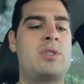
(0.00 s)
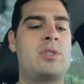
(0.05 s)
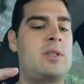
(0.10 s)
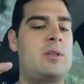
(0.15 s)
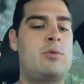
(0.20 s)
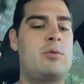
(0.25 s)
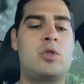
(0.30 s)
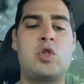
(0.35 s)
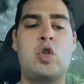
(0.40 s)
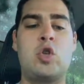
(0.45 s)
he
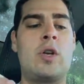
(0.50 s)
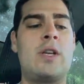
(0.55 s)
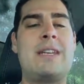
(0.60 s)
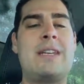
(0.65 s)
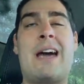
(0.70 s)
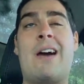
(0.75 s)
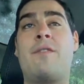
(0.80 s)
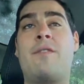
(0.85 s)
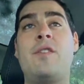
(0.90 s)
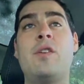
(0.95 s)
was looking
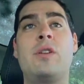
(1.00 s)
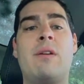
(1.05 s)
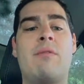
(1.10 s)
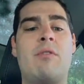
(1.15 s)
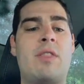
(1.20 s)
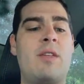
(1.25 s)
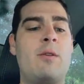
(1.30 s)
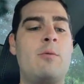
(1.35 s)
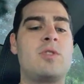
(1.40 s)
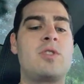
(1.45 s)
downfield.
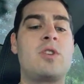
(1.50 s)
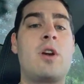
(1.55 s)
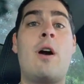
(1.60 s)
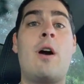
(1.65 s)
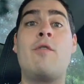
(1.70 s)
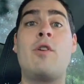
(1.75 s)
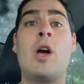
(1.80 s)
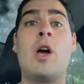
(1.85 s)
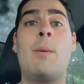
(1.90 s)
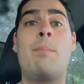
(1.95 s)
Everything was
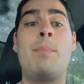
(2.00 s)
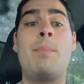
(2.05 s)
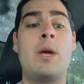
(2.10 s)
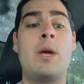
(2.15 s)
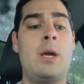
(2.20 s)
covered up.